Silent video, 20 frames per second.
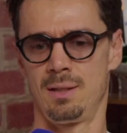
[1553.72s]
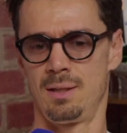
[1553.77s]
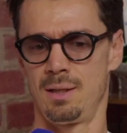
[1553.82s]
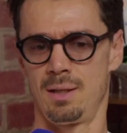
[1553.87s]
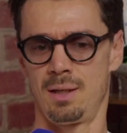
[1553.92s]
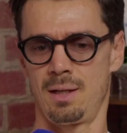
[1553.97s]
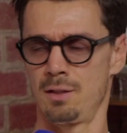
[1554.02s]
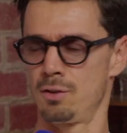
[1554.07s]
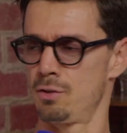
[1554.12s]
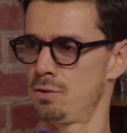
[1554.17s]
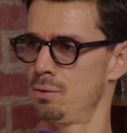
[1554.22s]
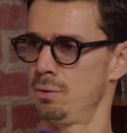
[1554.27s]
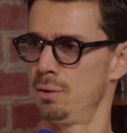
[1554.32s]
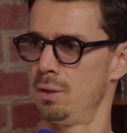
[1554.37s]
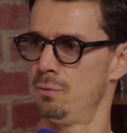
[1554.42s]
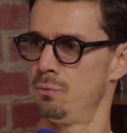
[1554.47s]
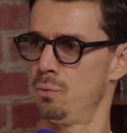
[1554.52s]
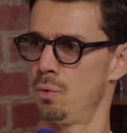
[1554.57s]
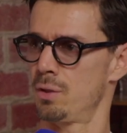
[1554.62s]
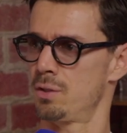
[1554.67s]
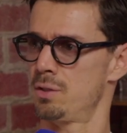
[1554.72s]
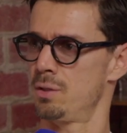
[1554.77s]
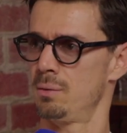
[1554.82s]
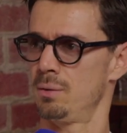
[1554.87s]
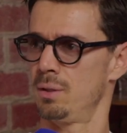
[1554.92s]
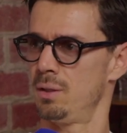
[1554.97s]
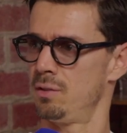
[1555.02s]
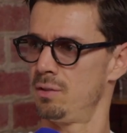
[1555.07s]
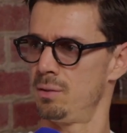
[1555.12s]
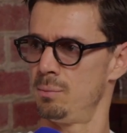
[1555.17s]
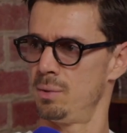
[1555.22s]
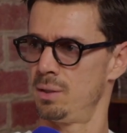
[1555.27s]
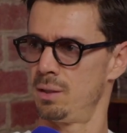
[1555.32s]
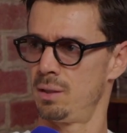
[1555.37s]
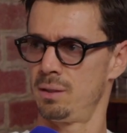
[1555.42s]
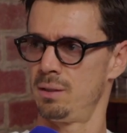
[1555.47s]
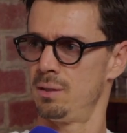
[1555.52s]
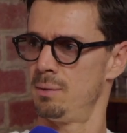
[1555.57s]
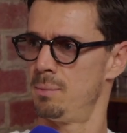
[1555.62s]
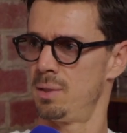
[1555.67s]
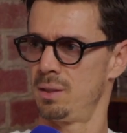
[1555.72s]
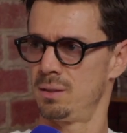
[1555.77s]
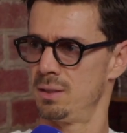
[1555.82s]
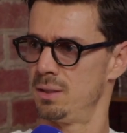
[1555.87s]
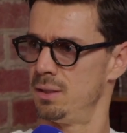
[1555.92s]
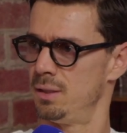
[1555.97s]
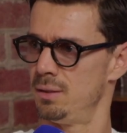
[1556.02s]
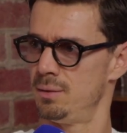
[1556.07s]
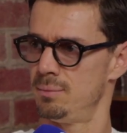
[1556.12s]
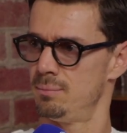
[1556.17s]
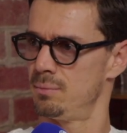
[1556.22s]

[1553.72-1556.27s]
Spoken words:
I used to love watching AC Milan and Maldini.